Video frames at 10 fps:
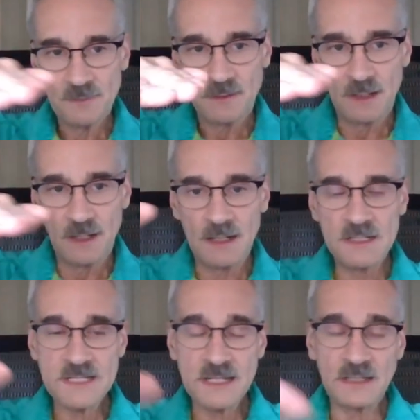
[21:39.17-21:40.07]
Uh,
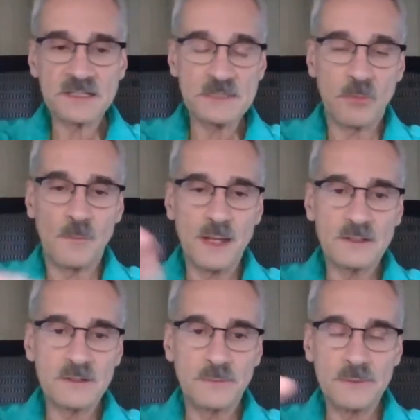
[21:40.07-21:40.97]
it's telling us the
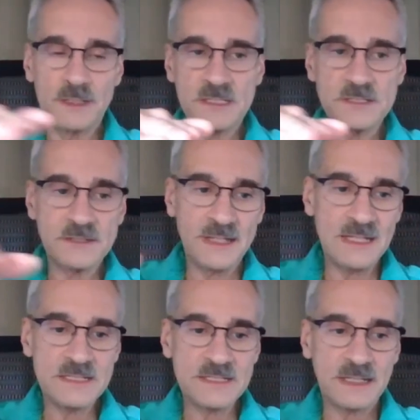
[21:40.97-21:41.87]
momentum is
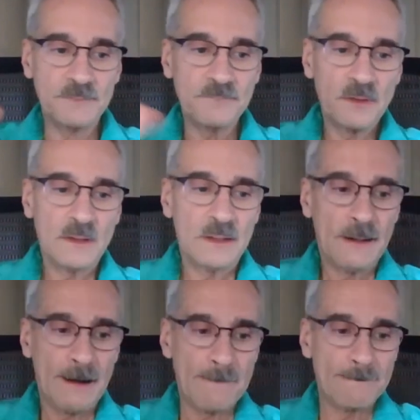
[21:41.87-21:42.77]
easing.
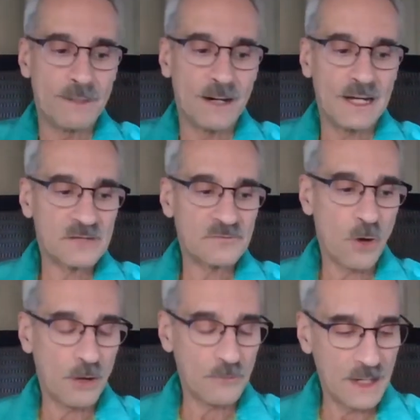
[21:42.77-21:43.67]
Uh, but as
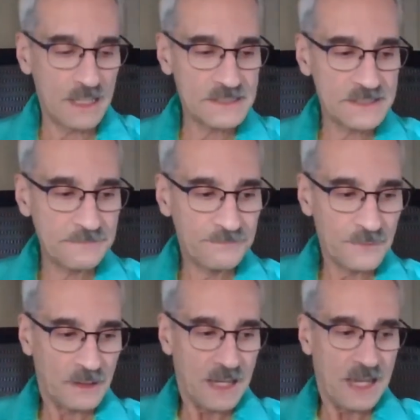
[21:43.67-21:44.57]
far as
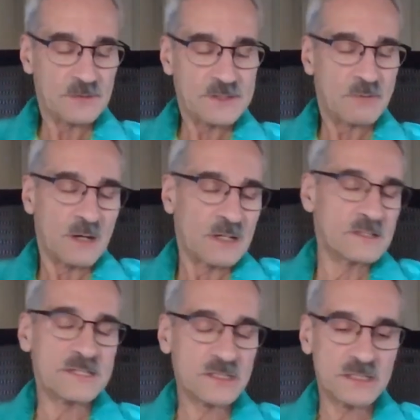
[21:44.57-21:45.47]
uh, eight or ten record
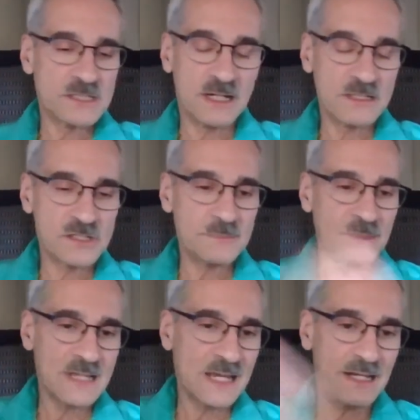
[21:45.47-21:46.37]
sessions high, just
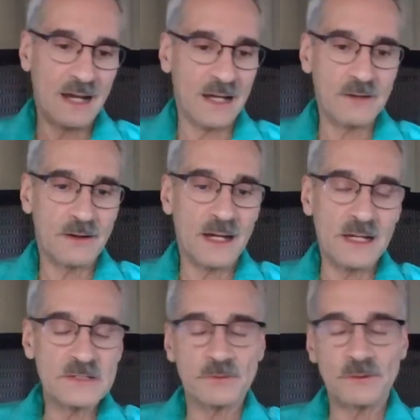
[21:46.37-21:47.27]
mean eight higher
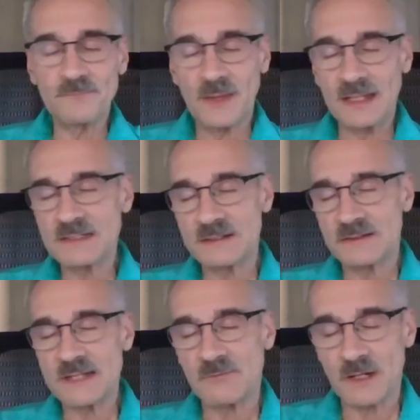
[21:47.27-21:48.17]
highs or eight
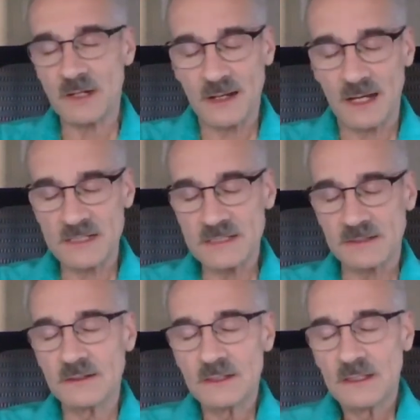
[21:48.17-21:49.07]
ten record highs
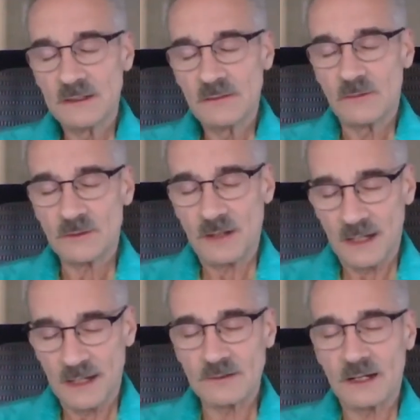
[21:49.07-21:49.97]
and or
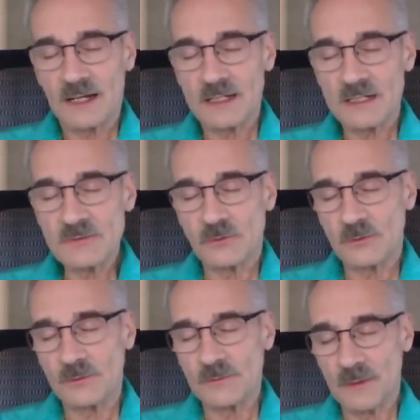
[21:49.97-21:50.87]
higher highs,
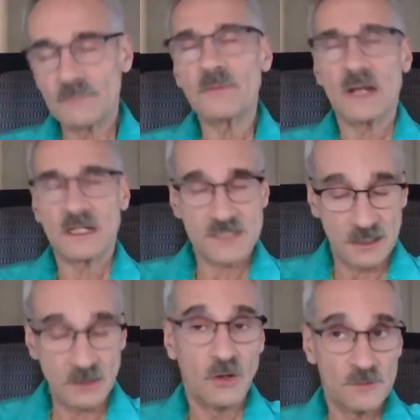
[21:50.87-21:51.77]
or I should say
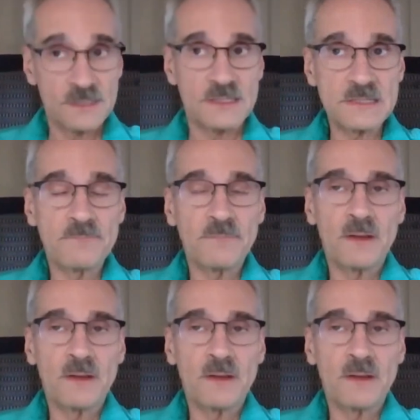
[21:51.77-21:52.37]
closes,